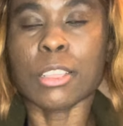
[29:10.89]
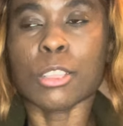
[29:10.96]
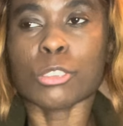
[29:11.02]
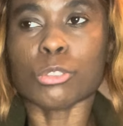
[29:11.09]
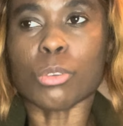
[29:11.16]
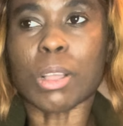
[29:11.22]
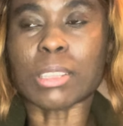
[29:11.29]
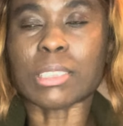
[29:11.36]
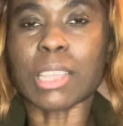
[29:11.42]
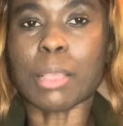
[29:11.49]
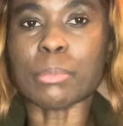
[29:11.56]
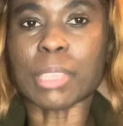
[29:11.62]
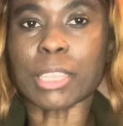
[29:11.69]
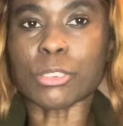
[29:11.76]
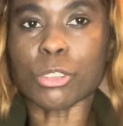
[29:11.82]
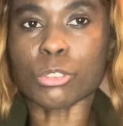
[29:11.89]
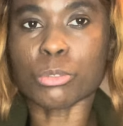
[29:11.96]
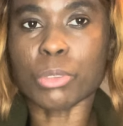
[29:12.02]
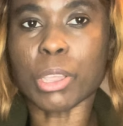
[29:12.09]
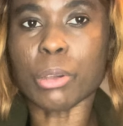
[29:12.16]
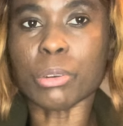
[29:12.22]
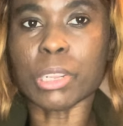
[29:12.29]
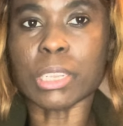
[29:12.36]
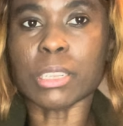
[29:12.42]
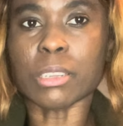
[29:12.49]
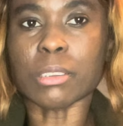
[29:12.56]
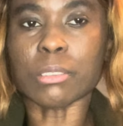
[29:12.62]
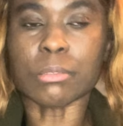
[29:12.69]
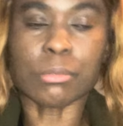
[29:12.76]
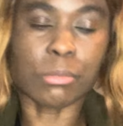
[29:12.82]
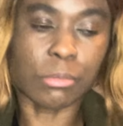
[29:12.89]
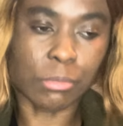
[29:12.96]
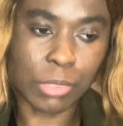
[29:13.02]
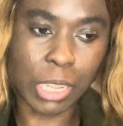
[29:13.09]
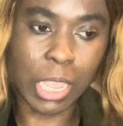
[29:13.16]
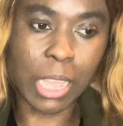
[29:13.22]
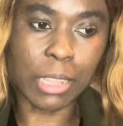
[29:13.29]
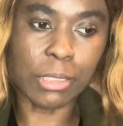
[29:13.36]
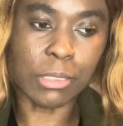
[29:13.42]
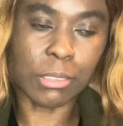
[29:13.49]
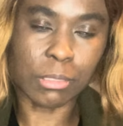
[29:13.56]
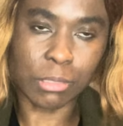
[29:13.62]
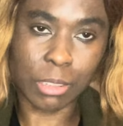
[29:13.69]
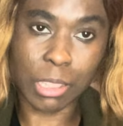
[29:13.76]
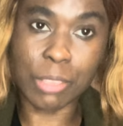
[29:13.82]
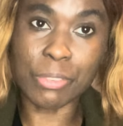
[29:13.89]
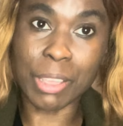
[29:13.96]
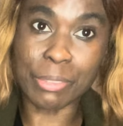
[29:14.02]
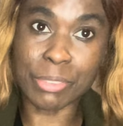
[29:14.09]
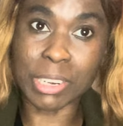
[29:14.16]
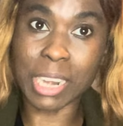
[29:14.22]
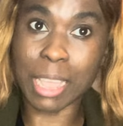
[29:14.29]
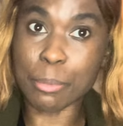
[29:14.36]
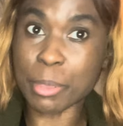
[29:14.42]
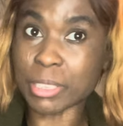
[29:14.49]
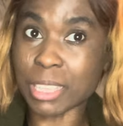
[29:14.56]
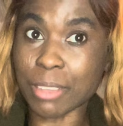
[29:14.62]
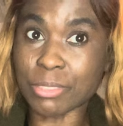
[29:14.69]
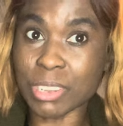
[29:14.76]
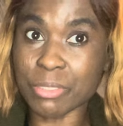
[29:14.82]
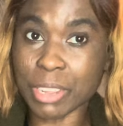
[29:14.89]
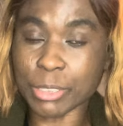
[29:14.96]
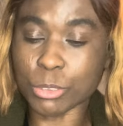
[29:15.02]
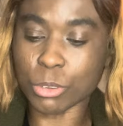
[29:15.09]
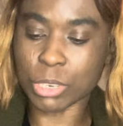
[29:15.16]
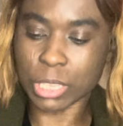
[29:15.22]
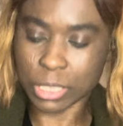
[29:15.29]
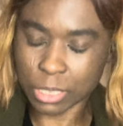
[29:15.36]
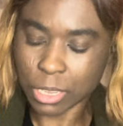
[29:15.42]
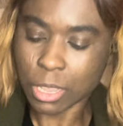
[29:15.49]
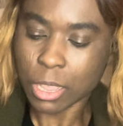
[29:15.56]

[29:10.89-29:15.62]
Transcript: So at times I just wear only the gown if I feel like it. I've never done it.